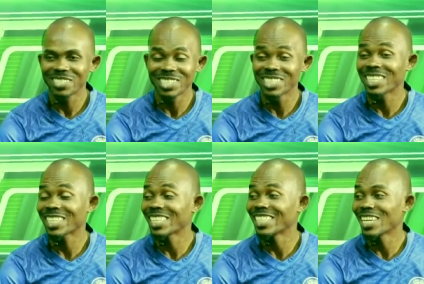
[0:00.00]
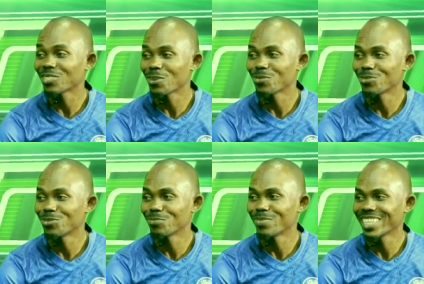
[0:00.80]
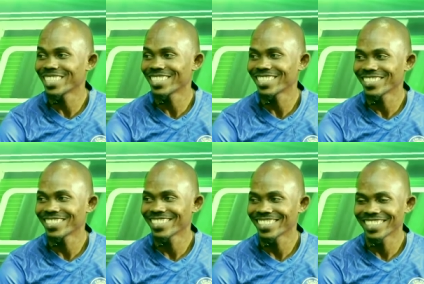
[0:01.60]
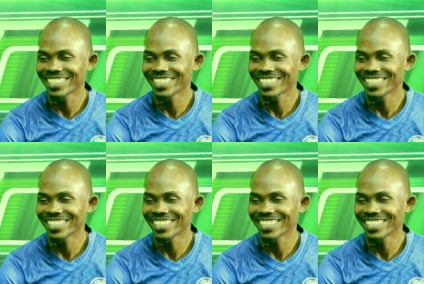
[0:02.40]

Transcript: recently that's what we do best. Okay,